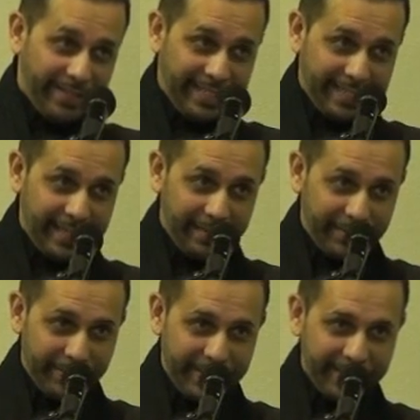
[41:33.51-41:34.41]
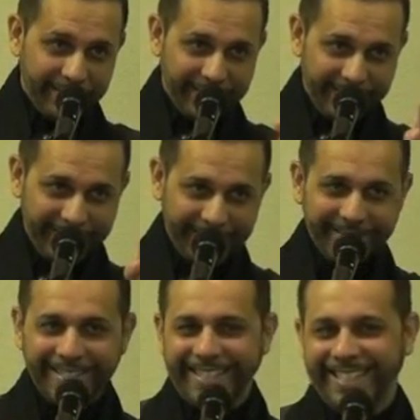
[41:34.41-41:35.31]
And we have this in Islam too, by the
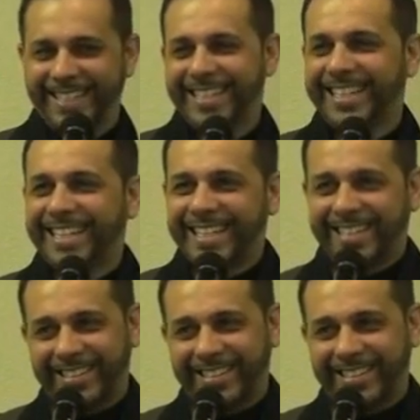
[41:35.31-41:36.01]
way.